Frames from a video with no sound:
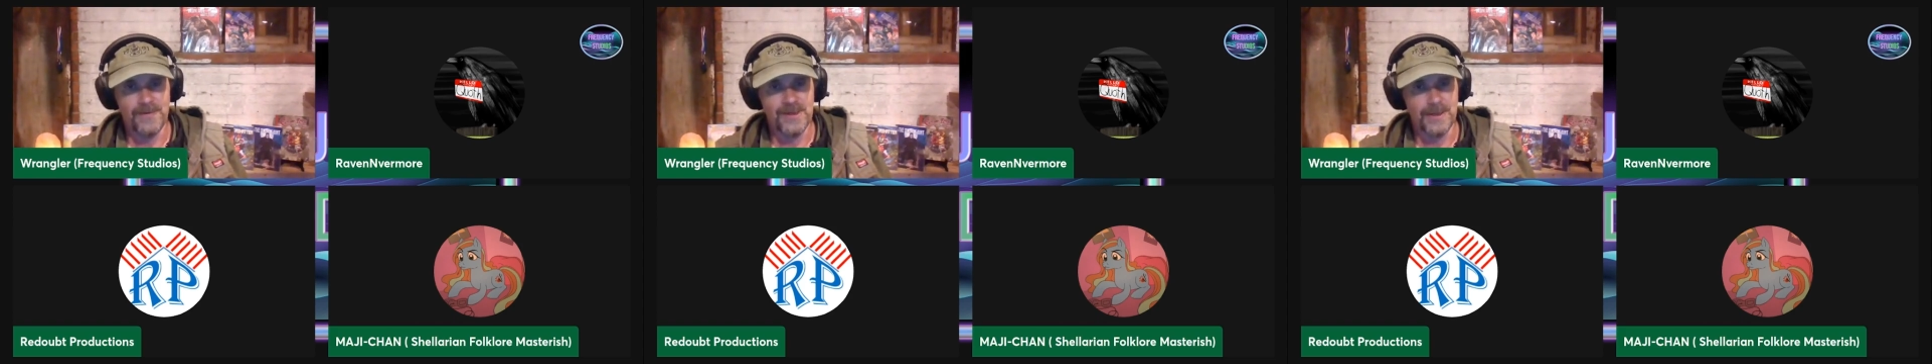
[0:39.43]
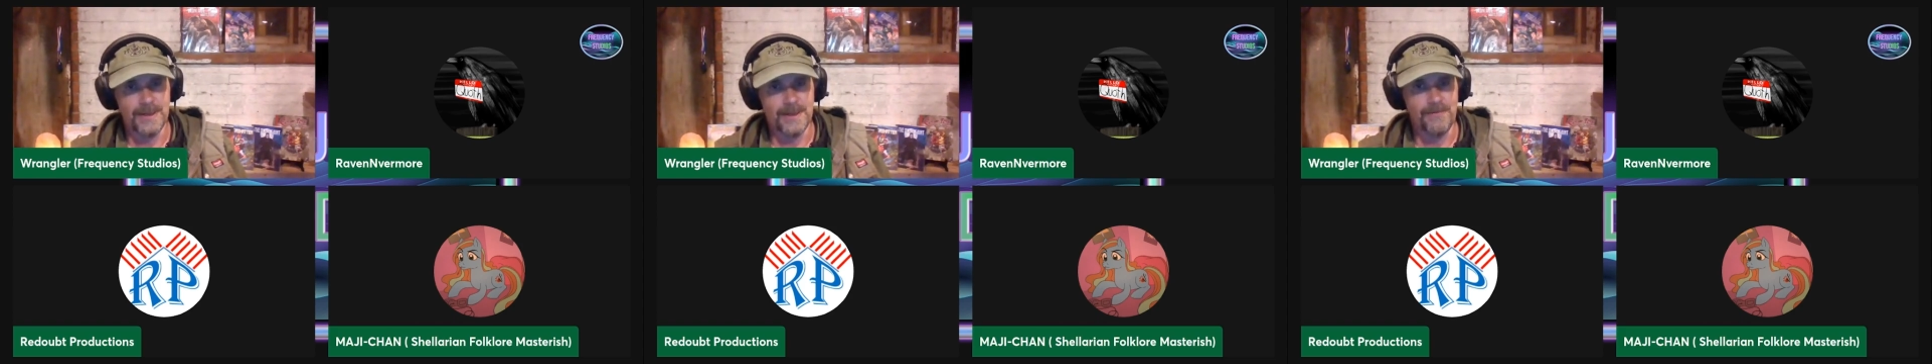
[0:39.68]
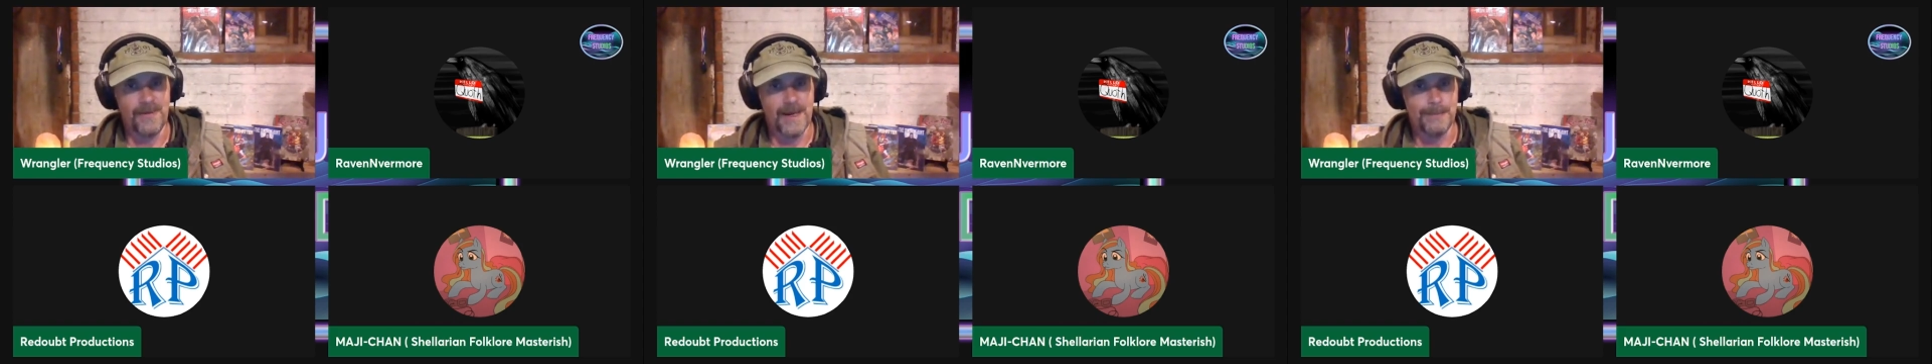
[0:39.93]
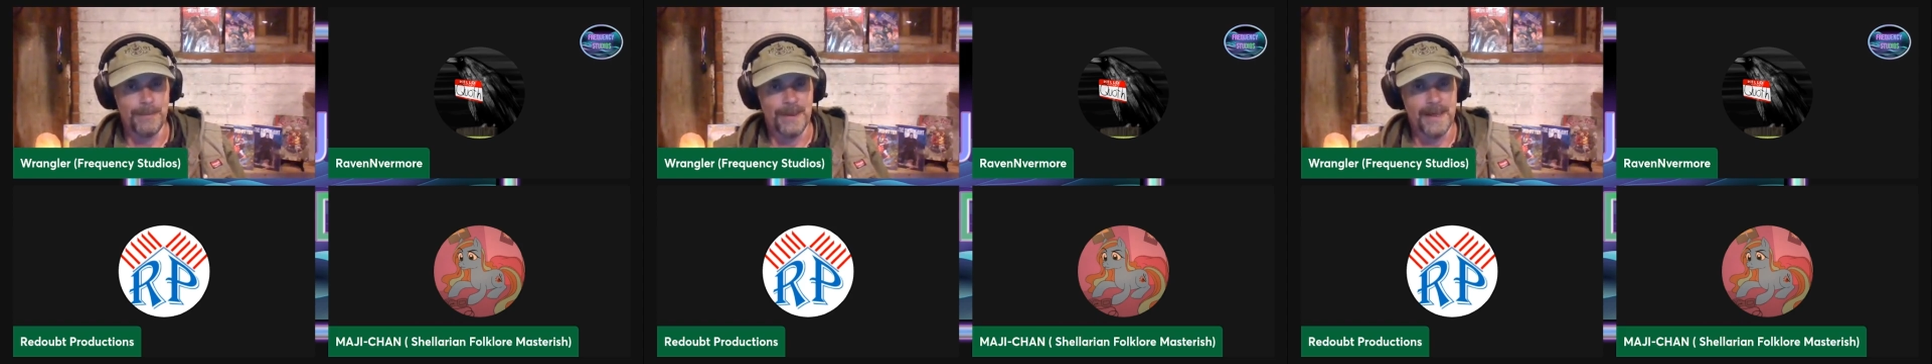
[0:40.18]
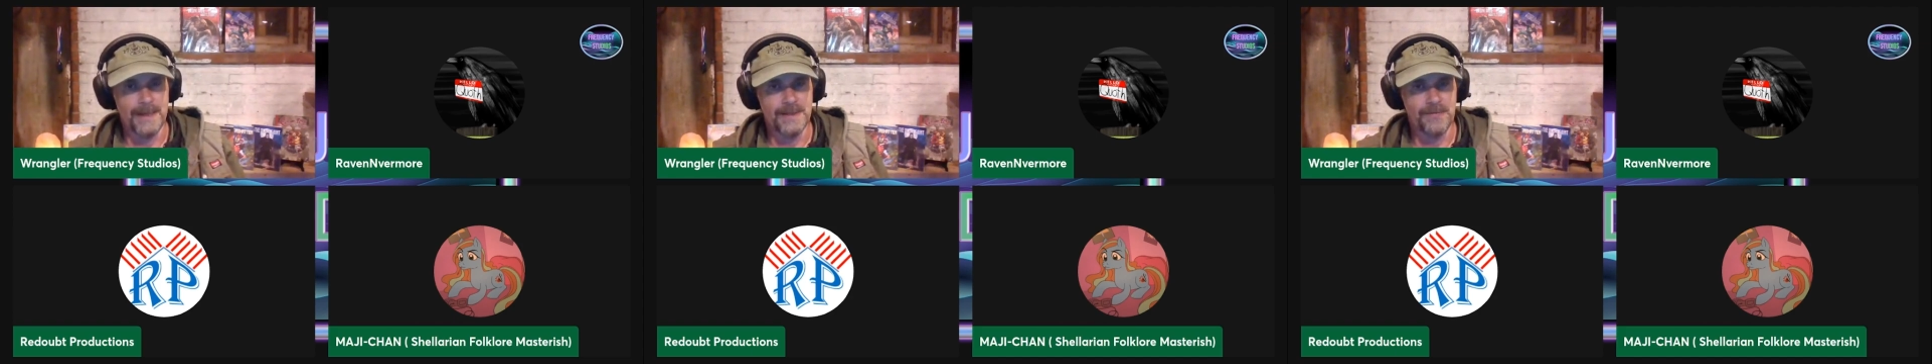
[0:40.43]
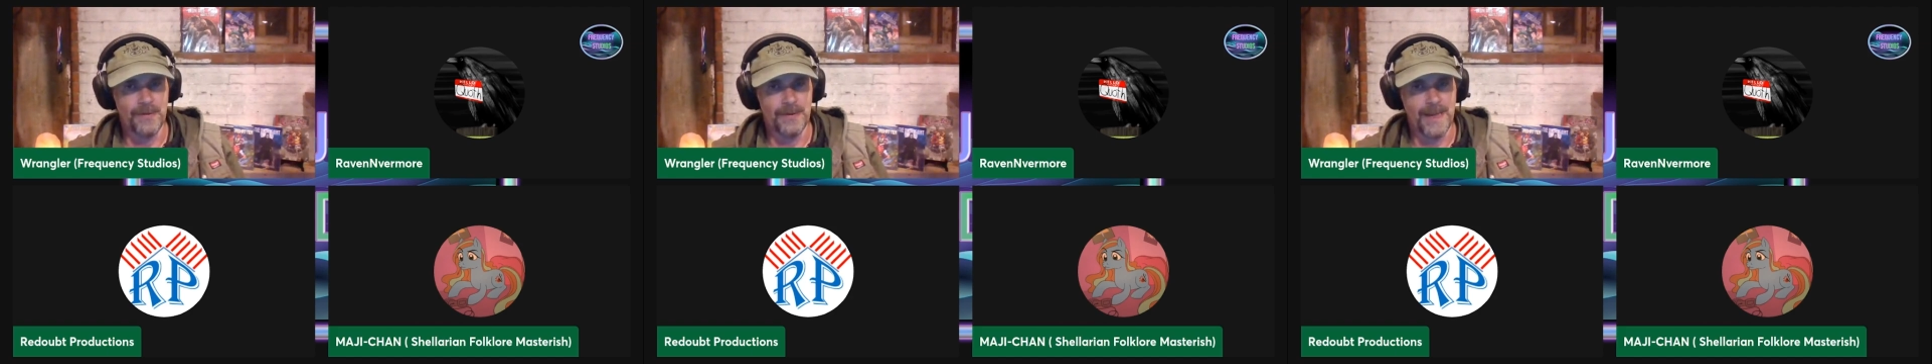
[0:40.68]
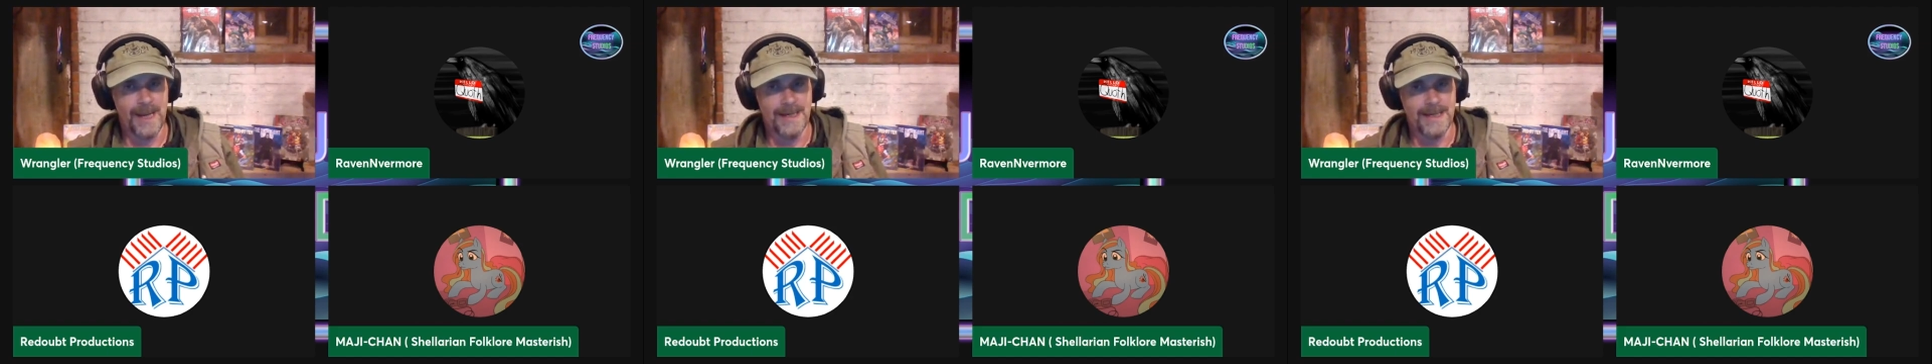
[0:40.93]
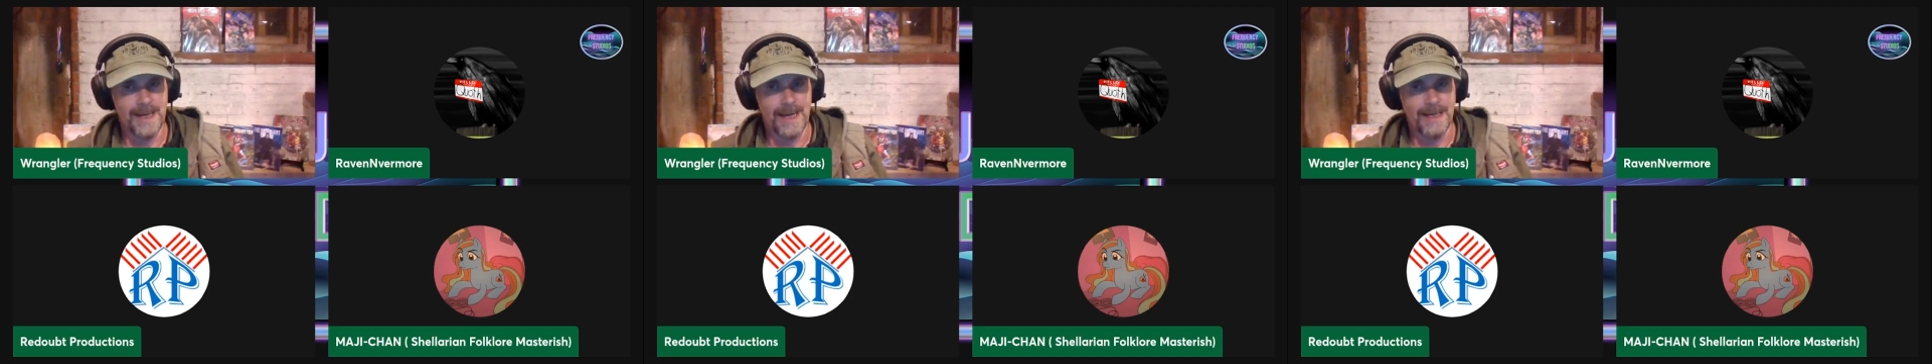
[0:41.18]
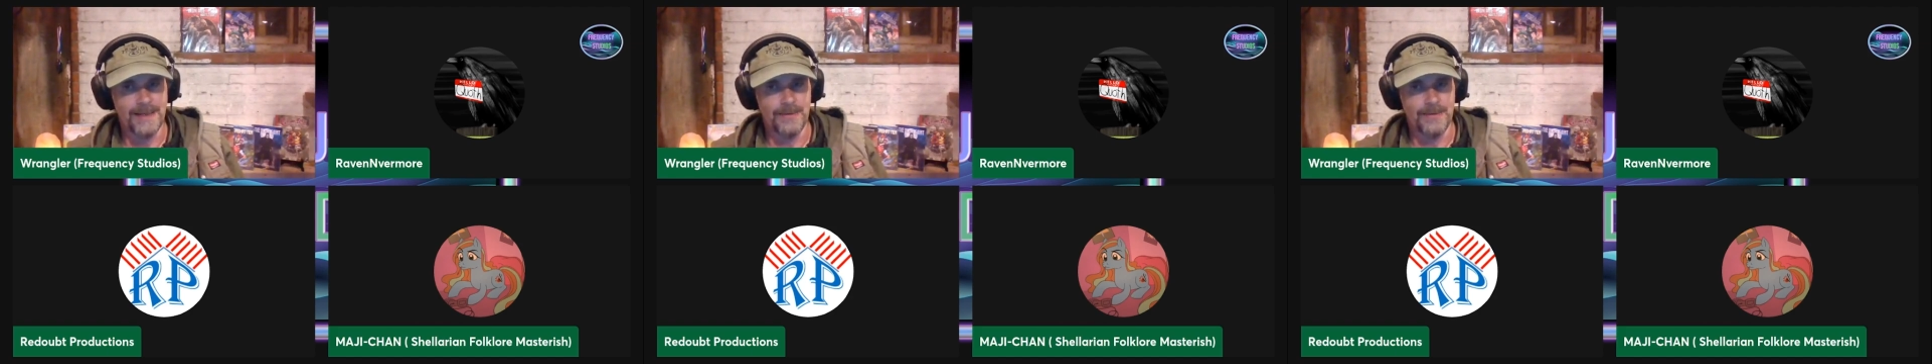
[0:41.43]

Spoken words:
solidified plans for that yet,